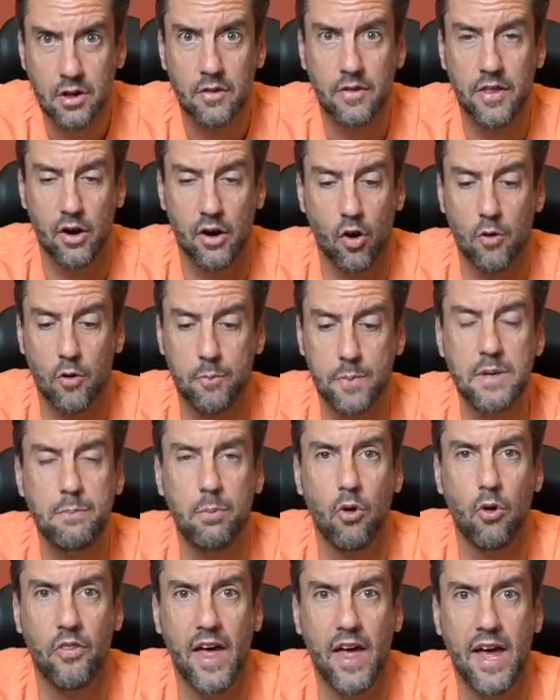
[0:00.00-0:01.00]
There are
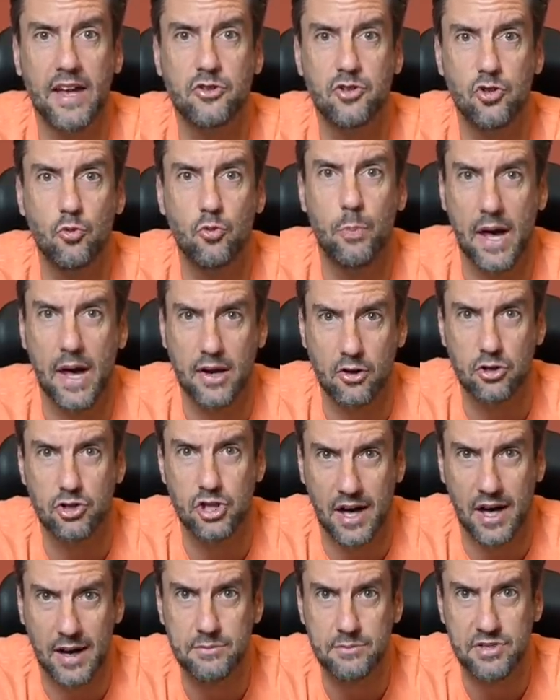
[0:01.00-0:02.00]
people that do better
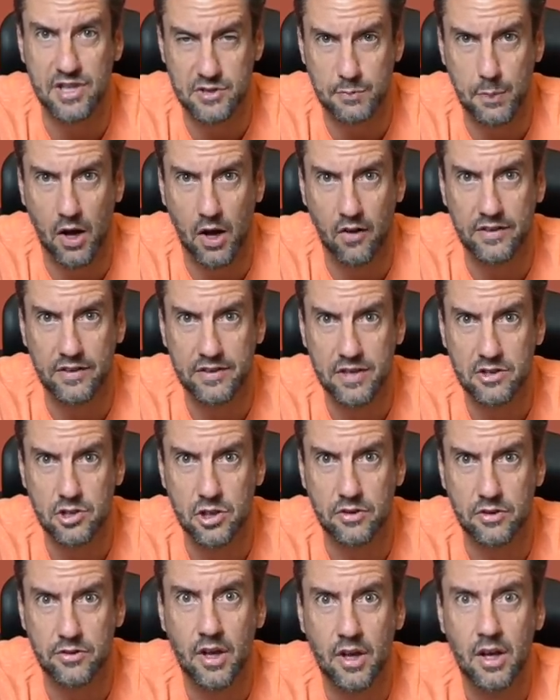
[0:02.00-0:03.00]
jobs as
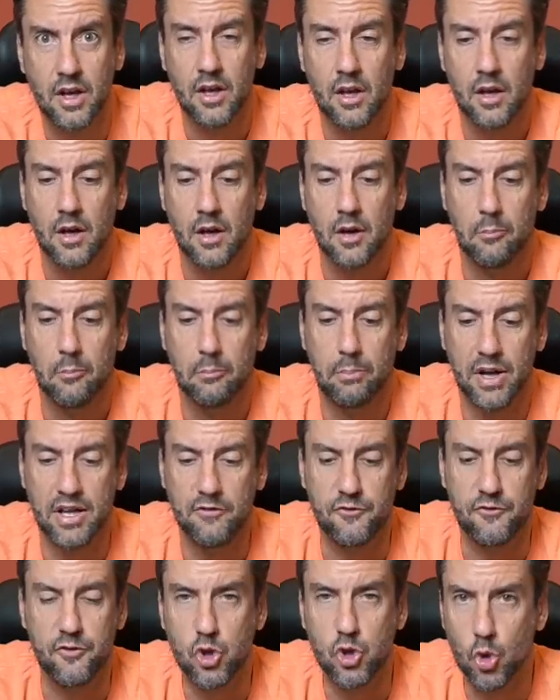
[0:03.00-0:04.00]
politicians. But
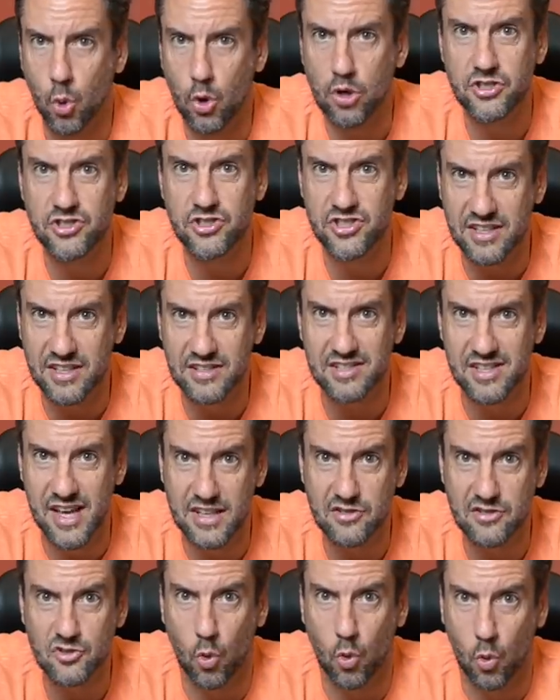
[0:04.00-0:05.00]
if your
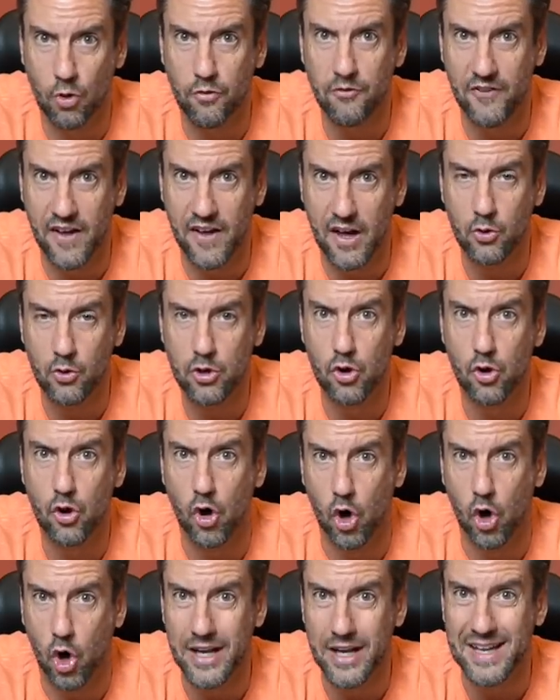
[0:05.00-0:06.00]
success or
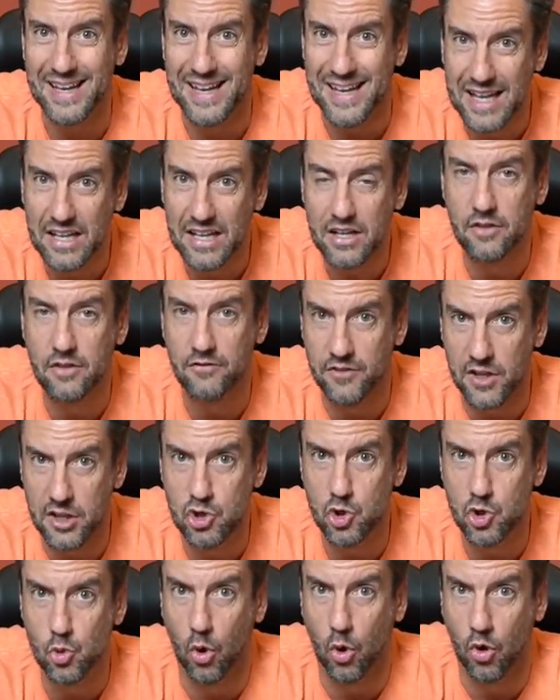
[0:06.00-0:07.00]
failure on an
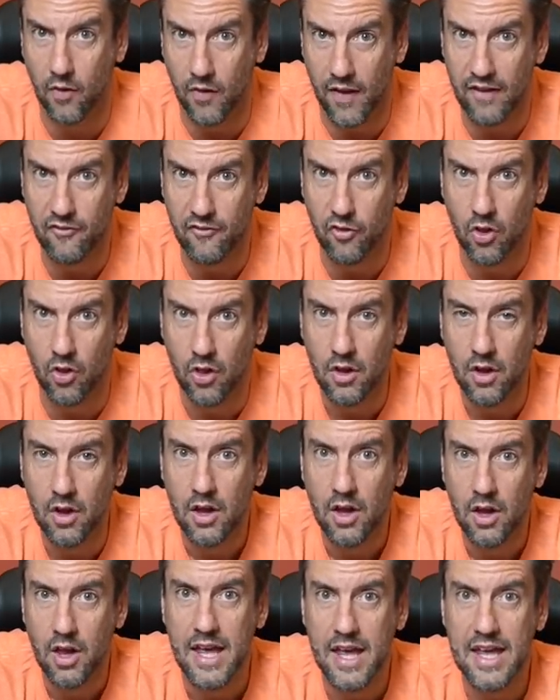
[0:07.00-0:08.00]
individual level
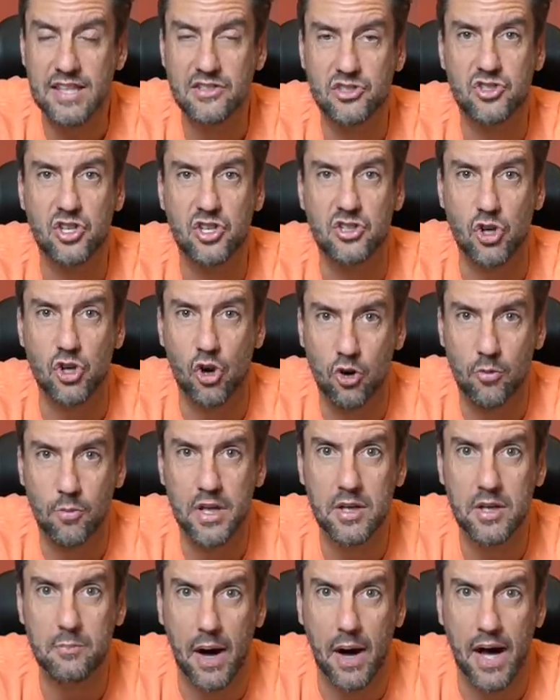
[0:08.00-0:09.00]
is
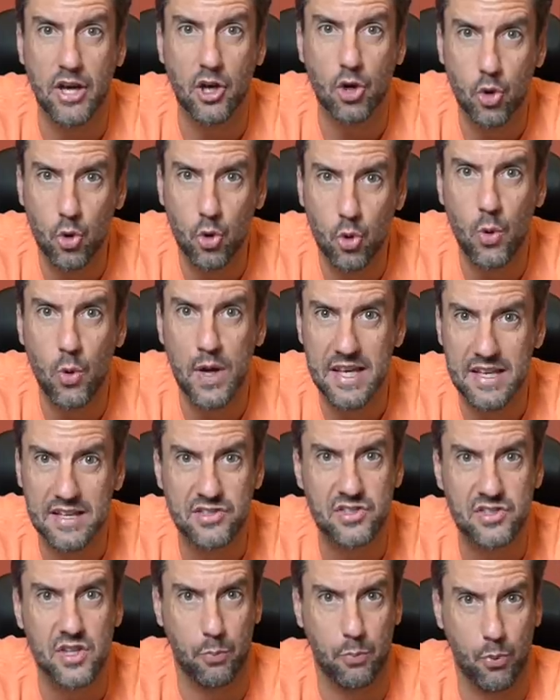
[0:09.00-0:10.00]
determined by who
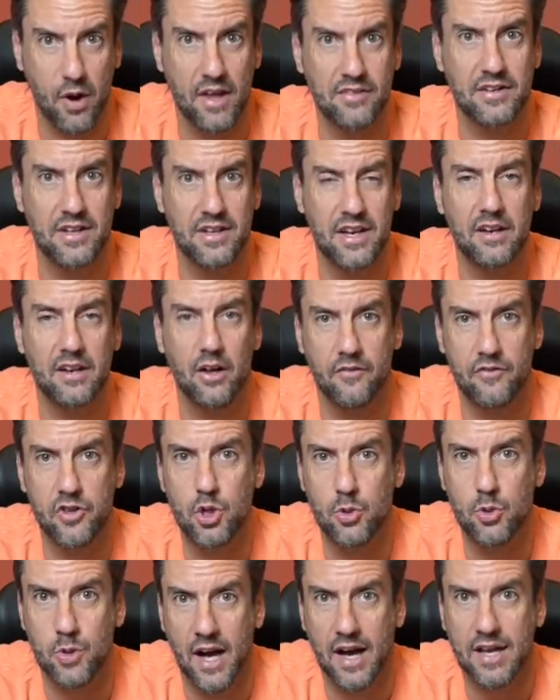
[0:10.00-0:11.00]
is the president of the
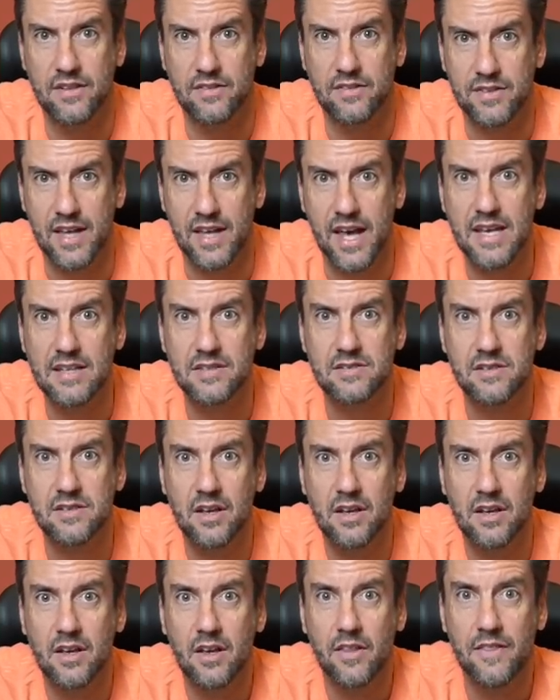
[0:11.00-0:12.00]
United States,
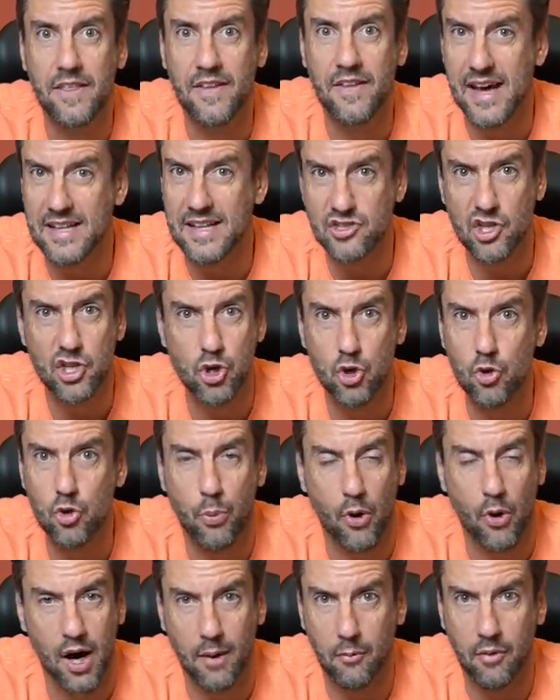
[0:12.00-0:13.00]
then that's a you
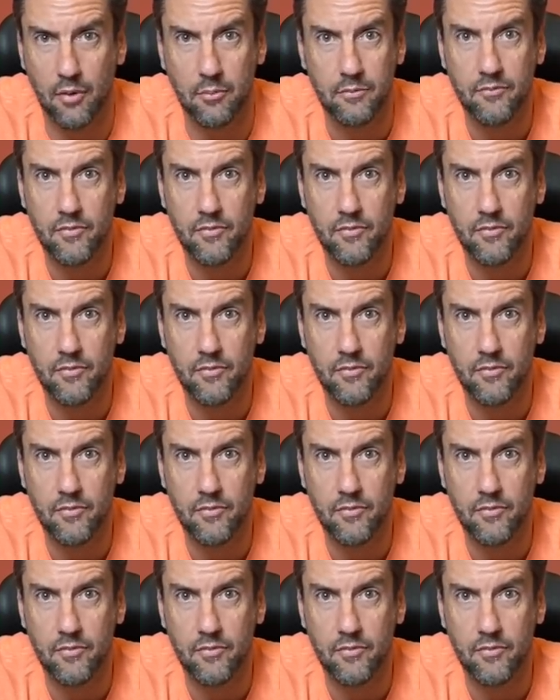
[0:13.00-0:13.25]
problem.